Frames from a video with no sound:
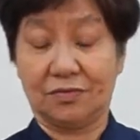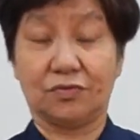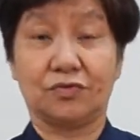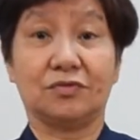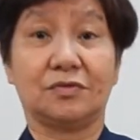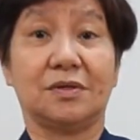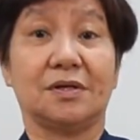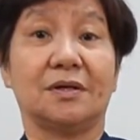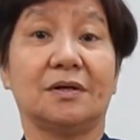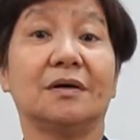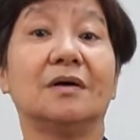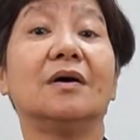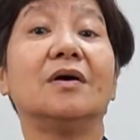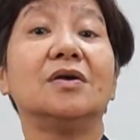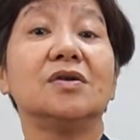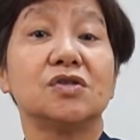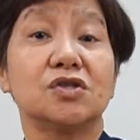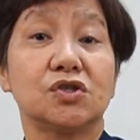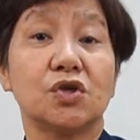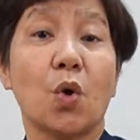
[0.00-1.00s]
to the
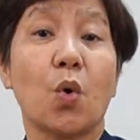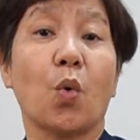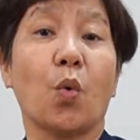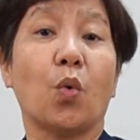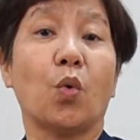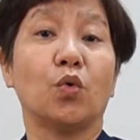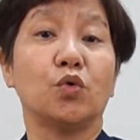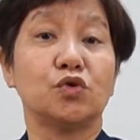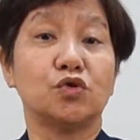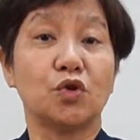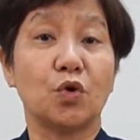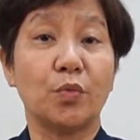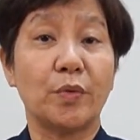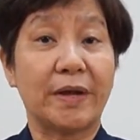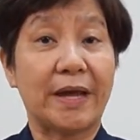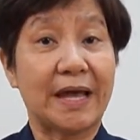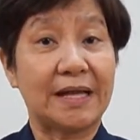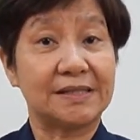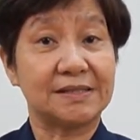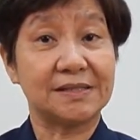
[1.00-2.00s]
sole, so we
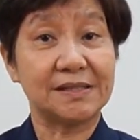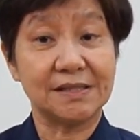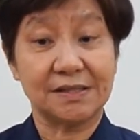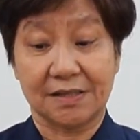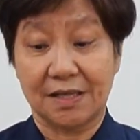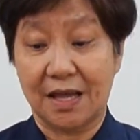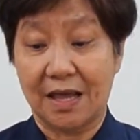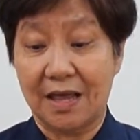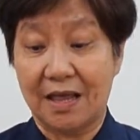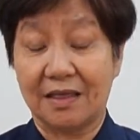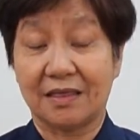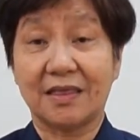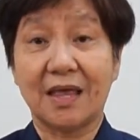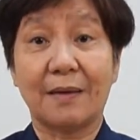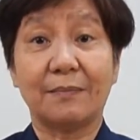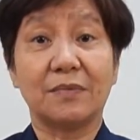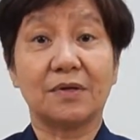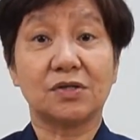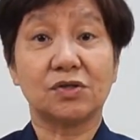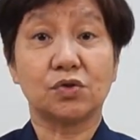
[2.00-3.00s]
can just
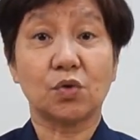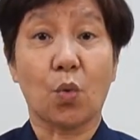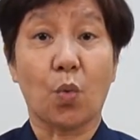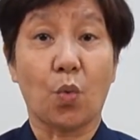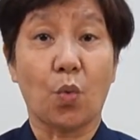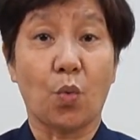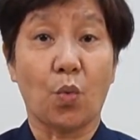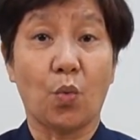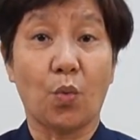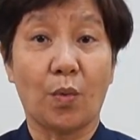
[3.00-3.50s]
tap the sole.